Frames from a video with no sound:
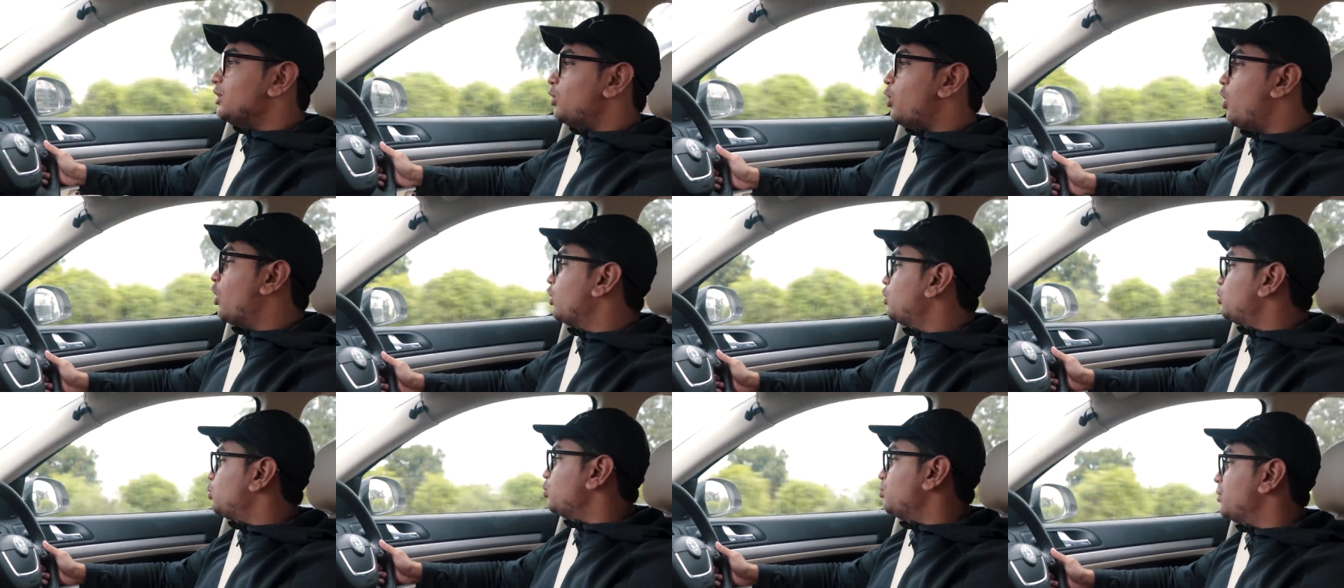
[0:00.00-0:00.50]

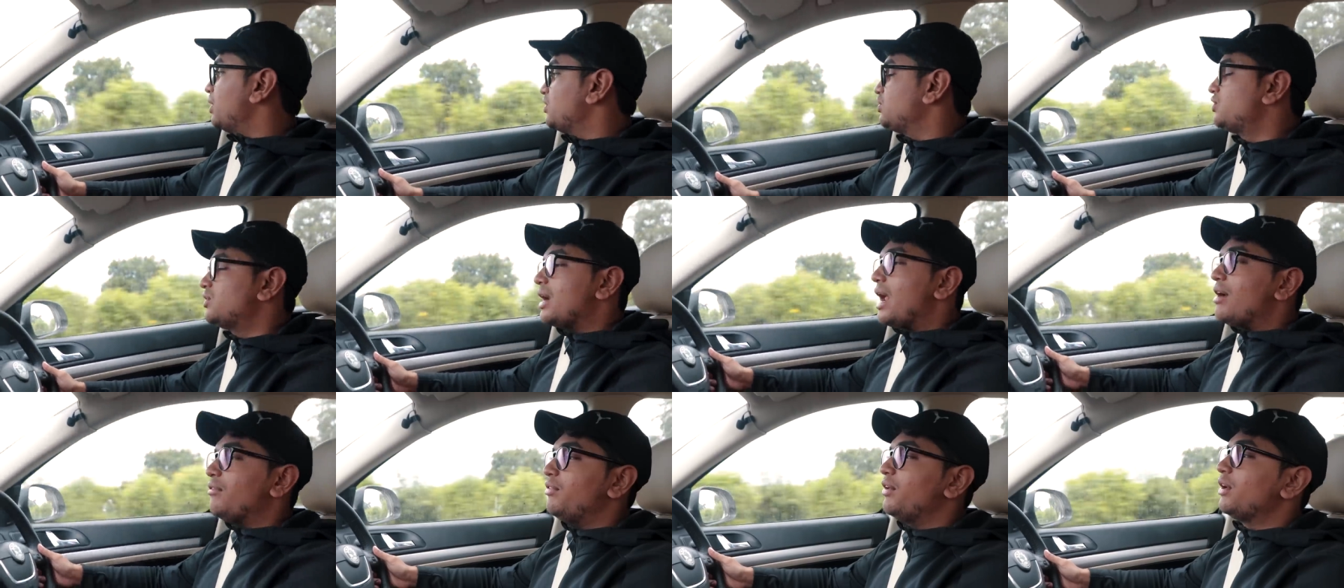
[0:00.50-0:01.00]
Not too much
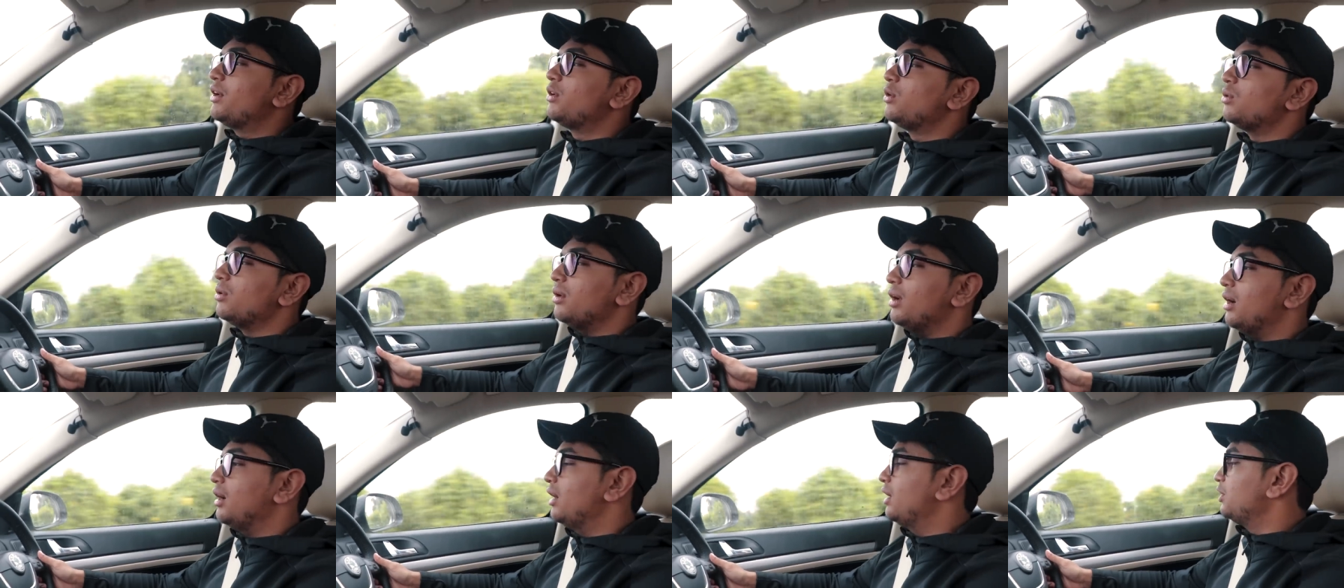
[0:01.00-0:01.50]
traffic
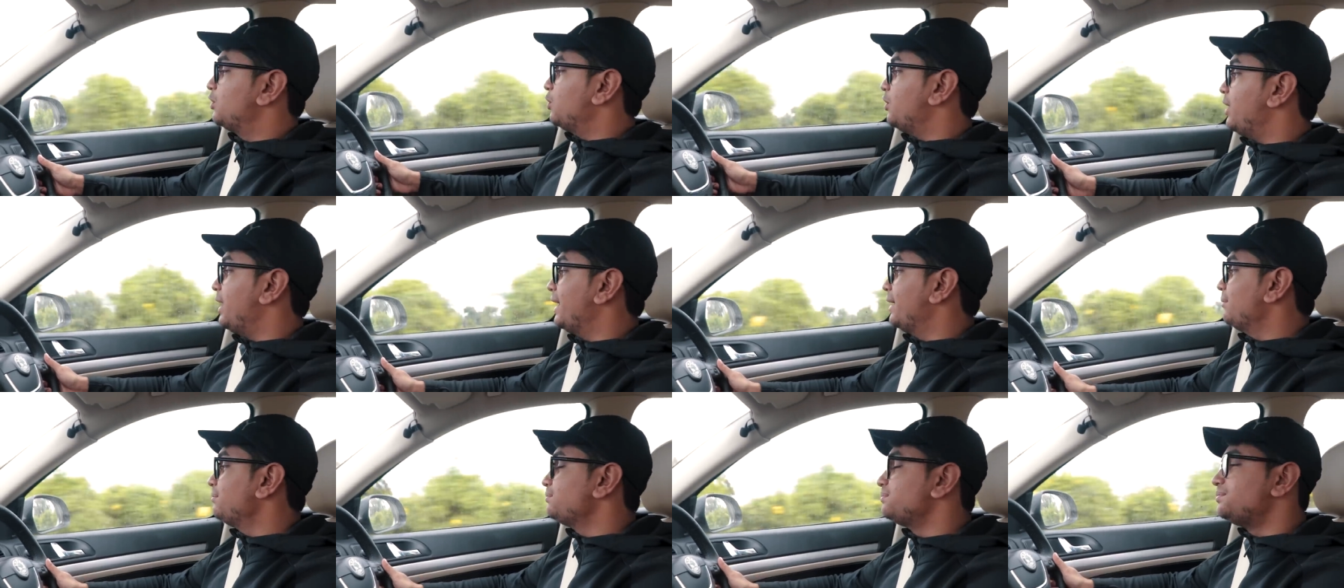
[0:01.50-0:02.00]
uh,
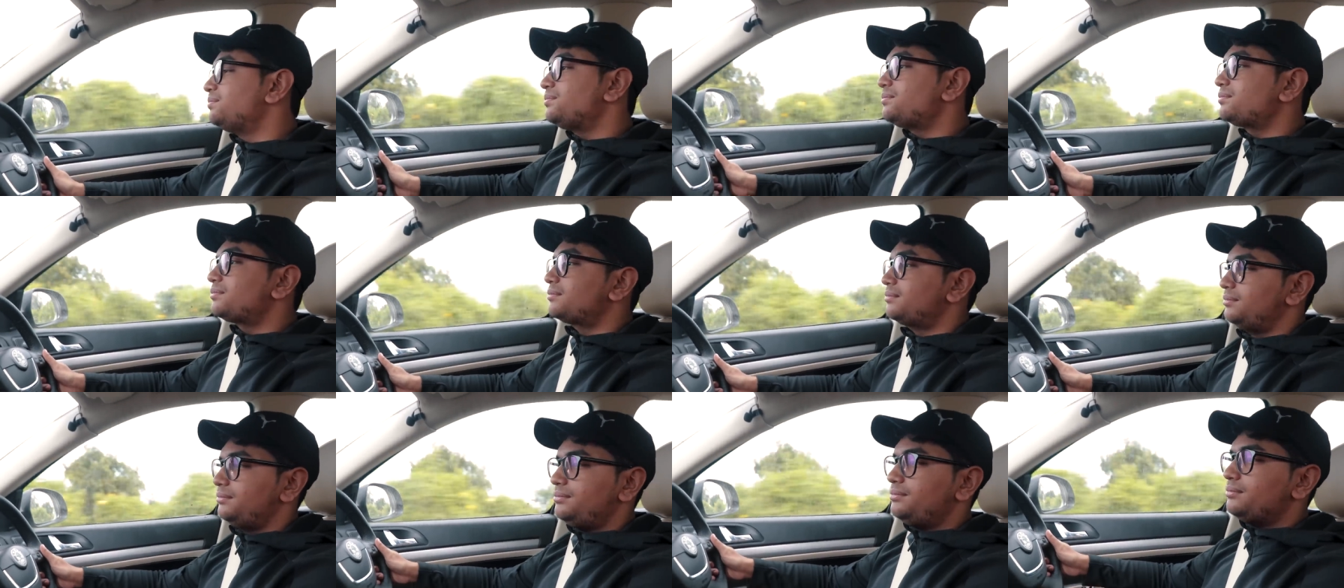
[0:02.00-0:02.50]
today.
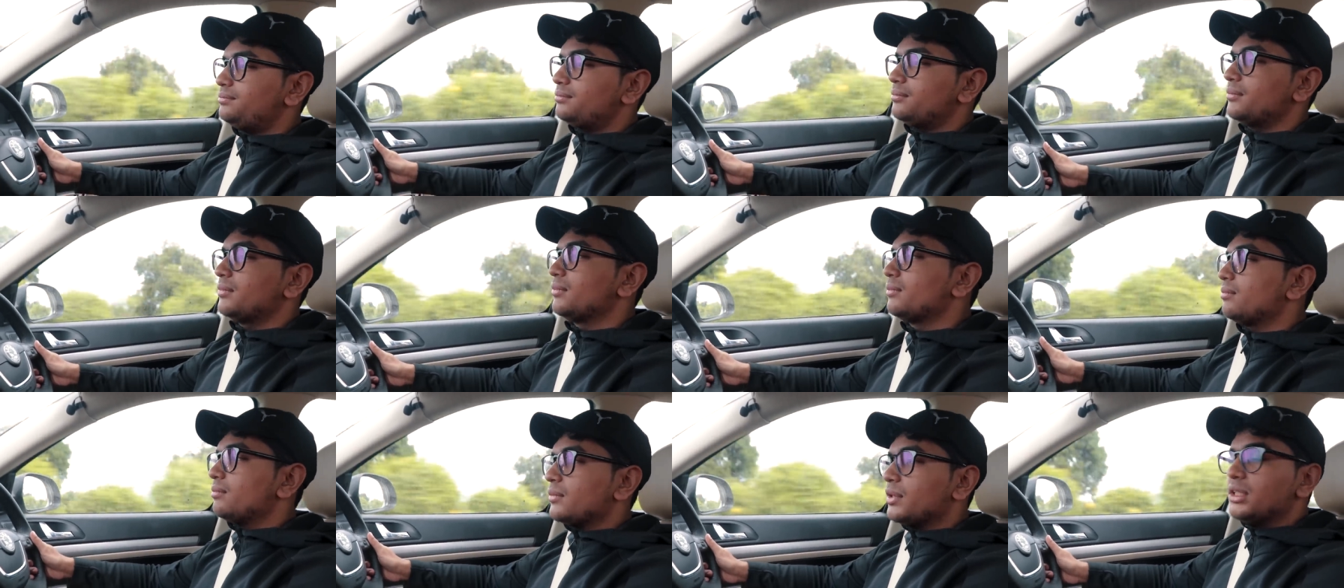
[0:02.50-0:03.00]

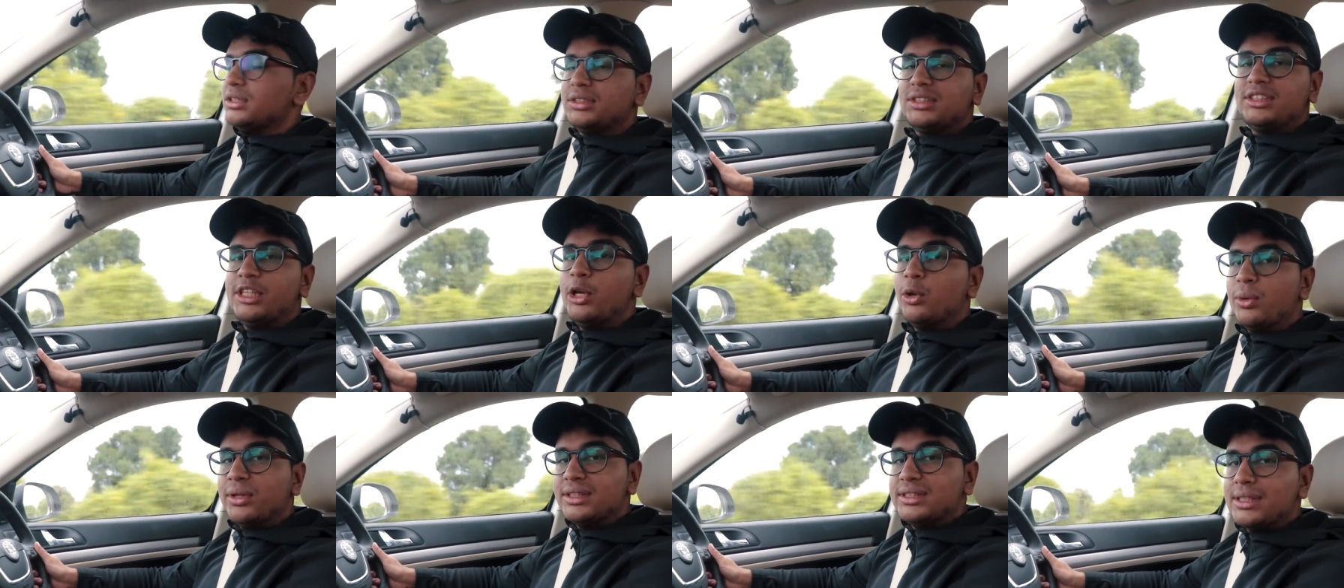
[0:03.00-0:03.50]

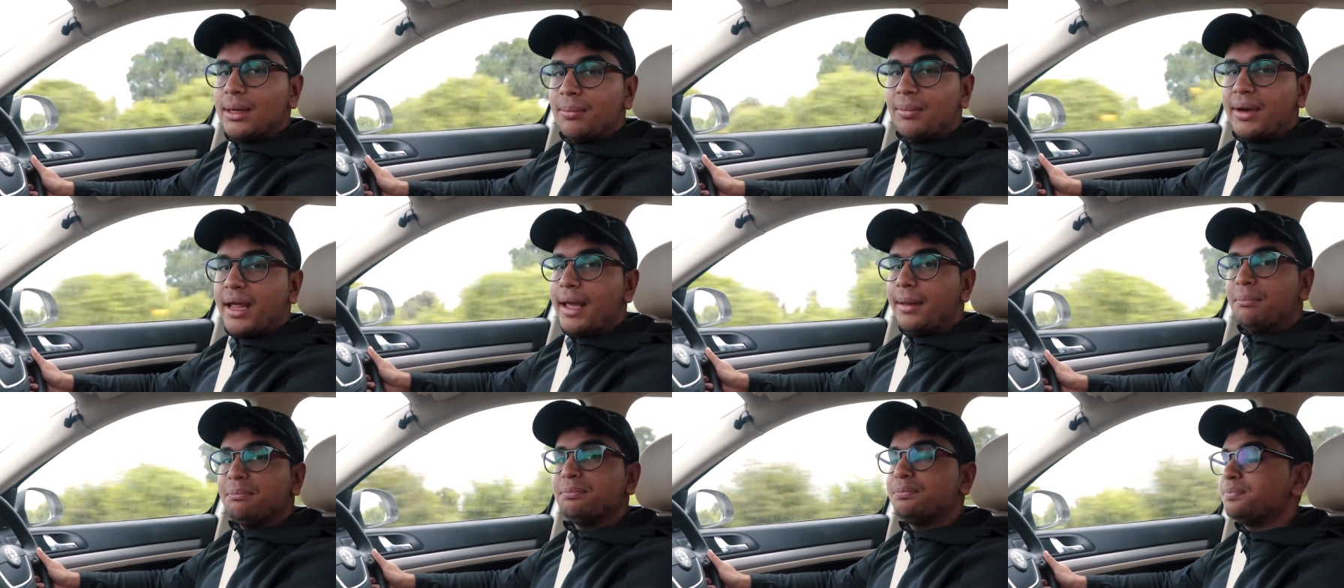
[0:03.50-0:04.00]
See you in some
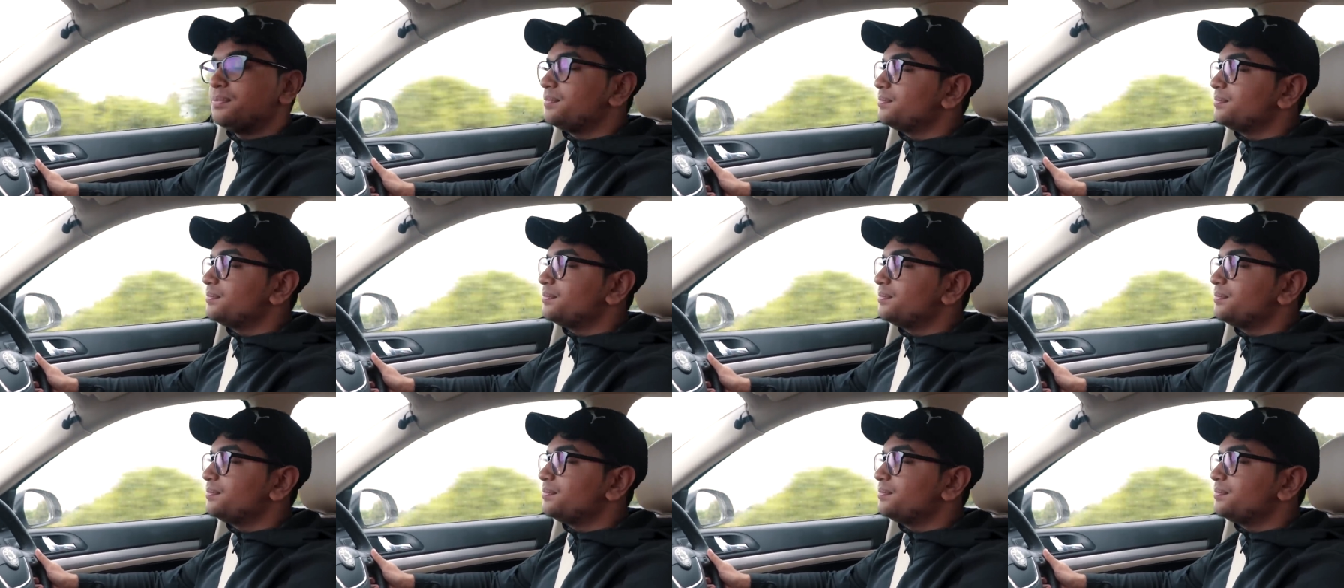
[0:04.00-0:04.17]
time.